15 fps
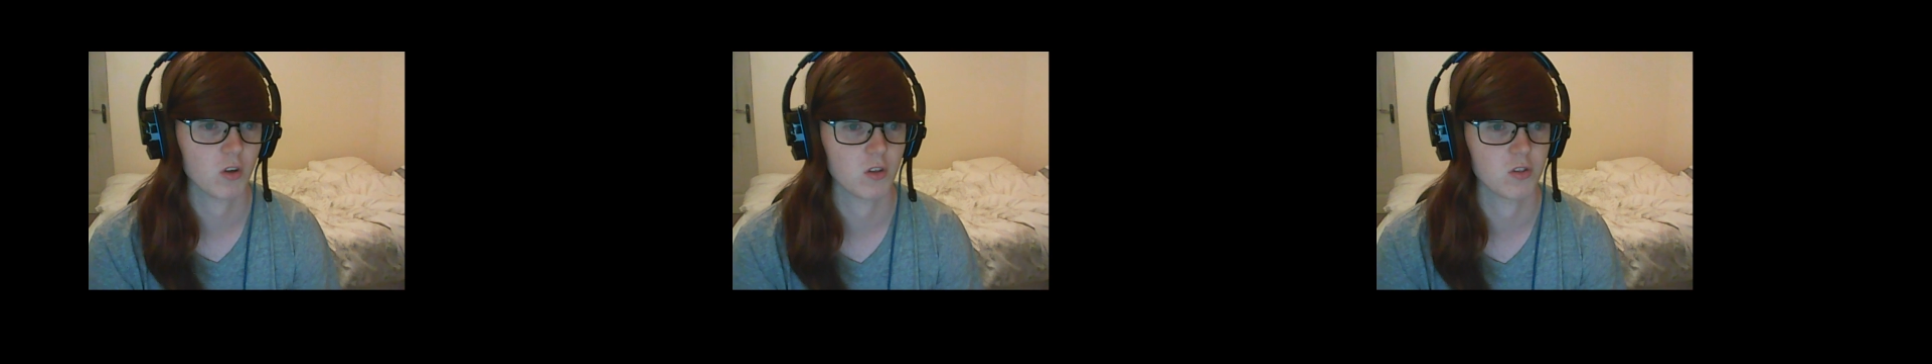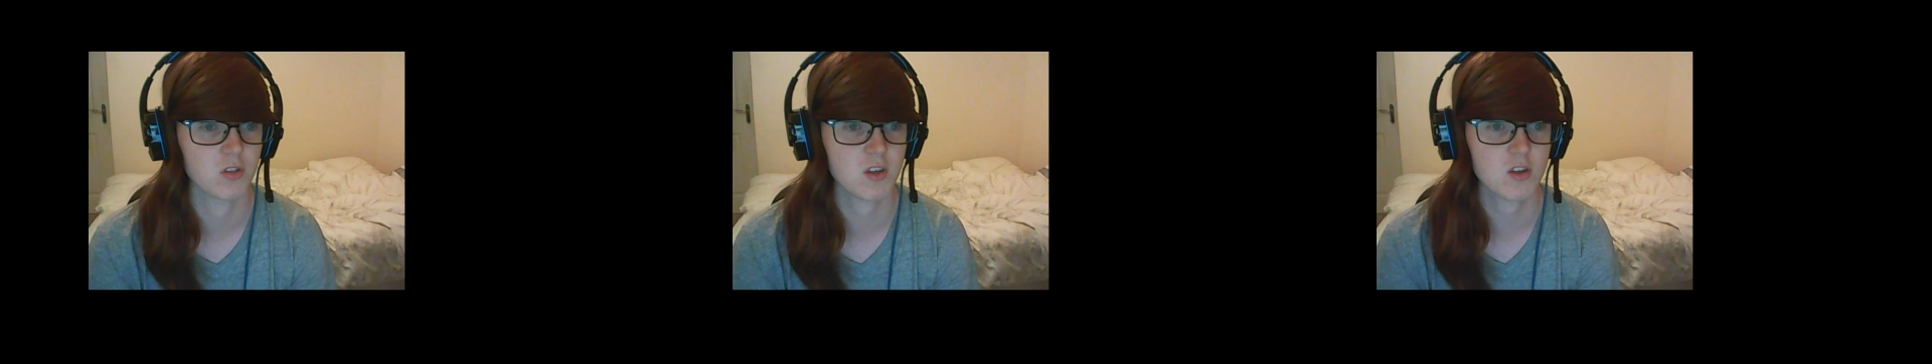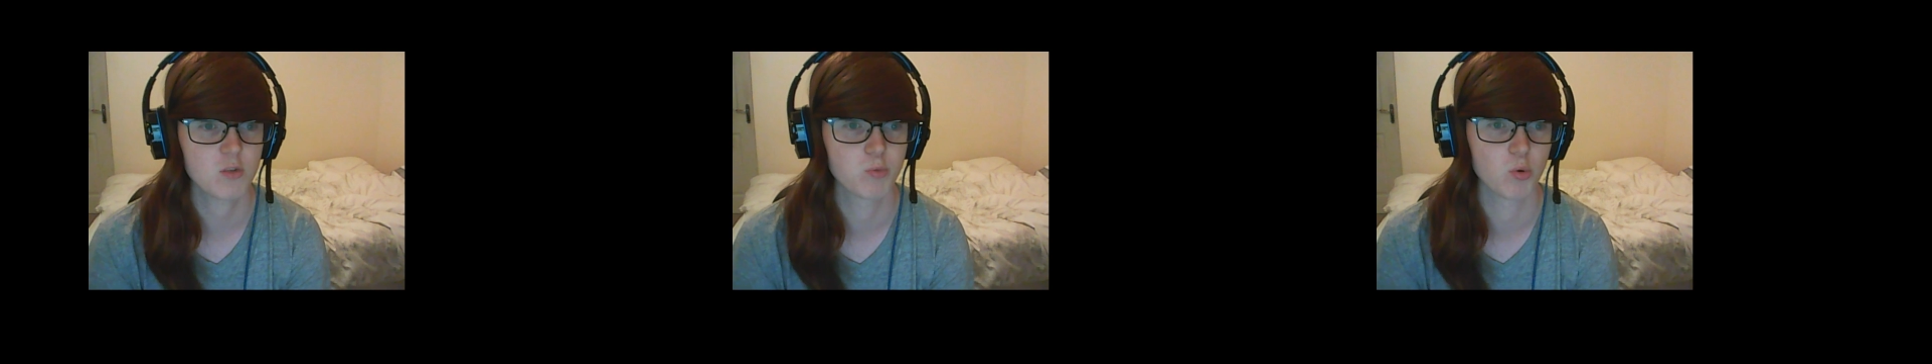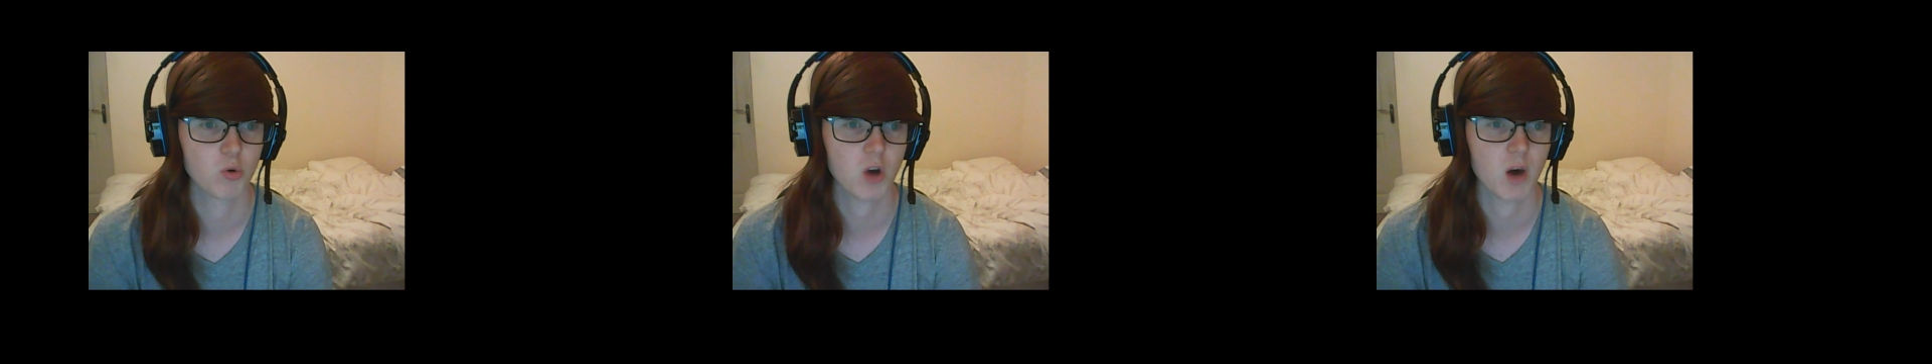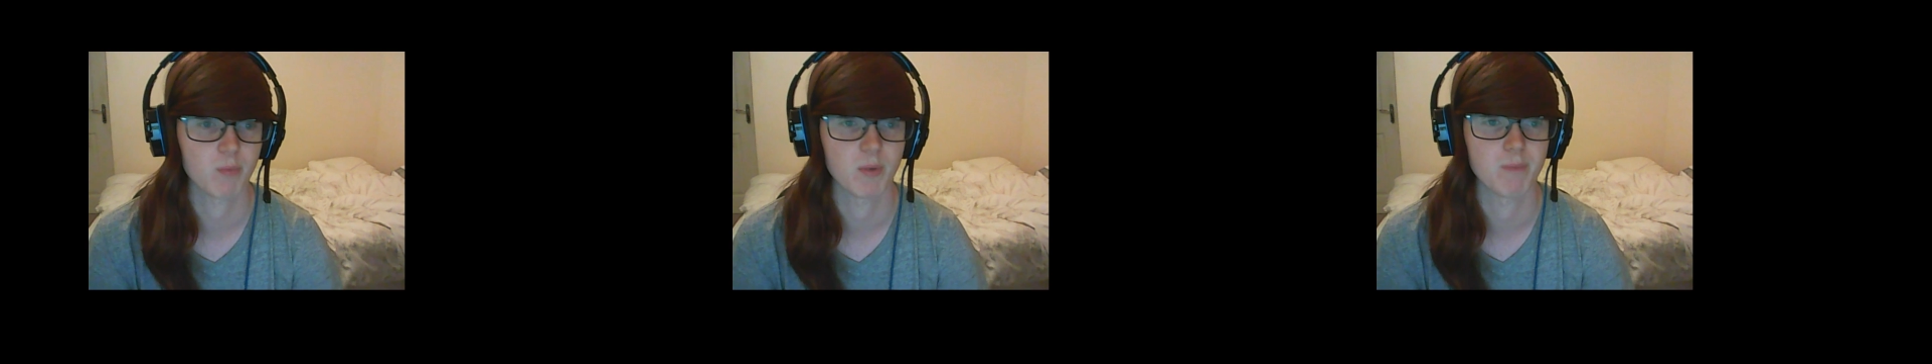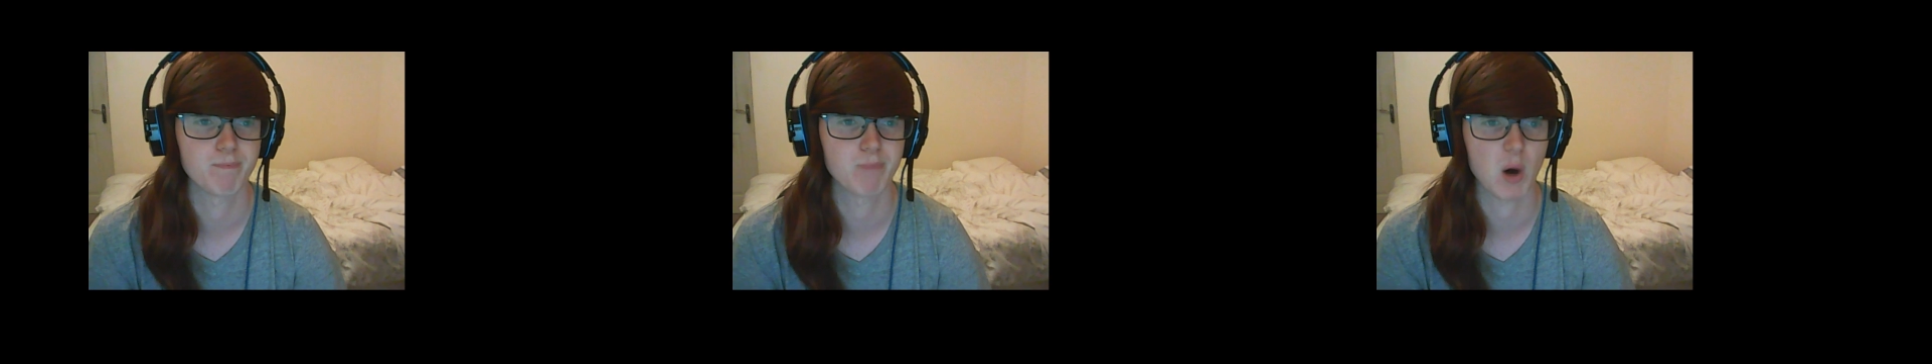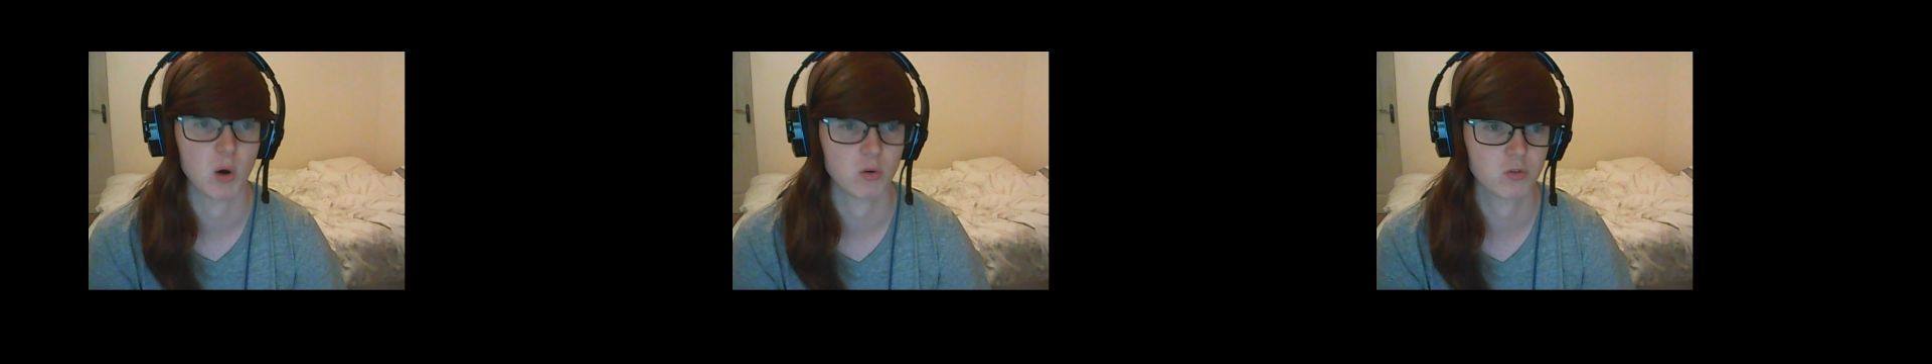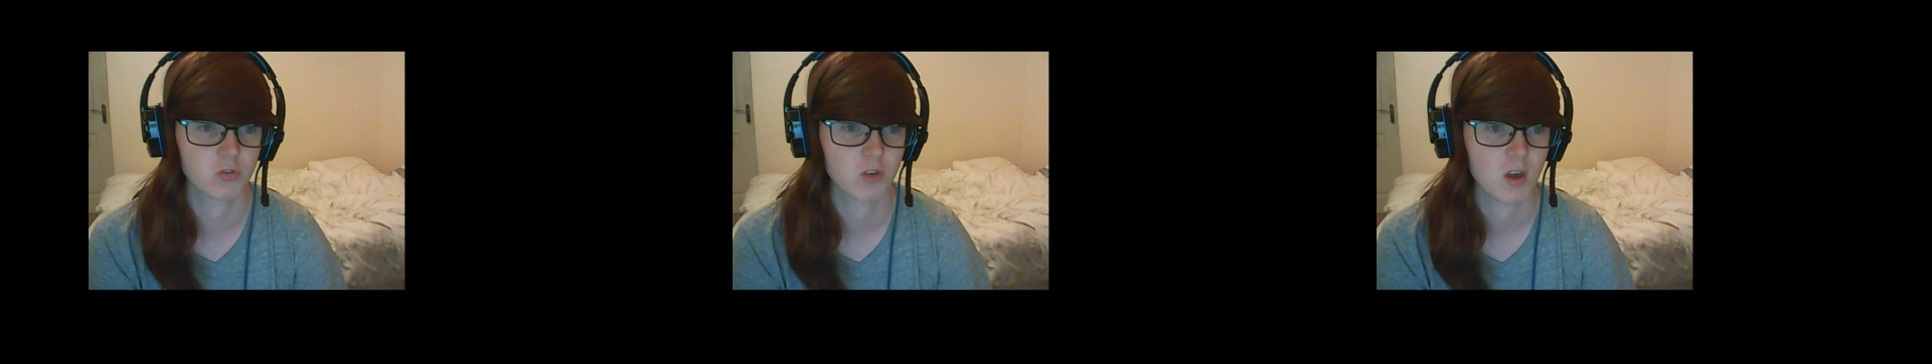this will come with
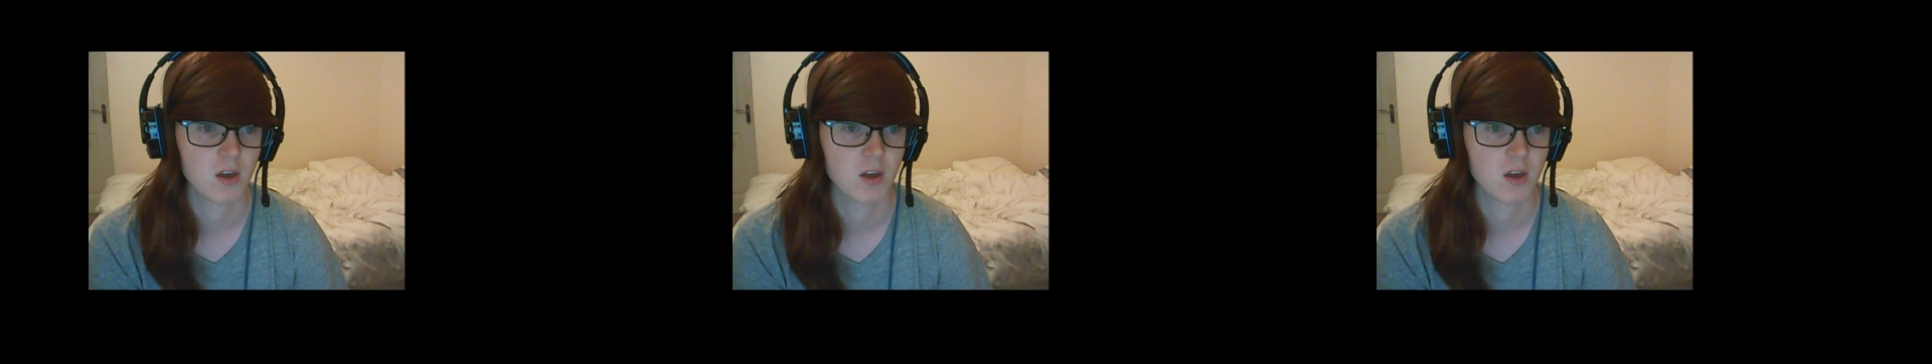bugs.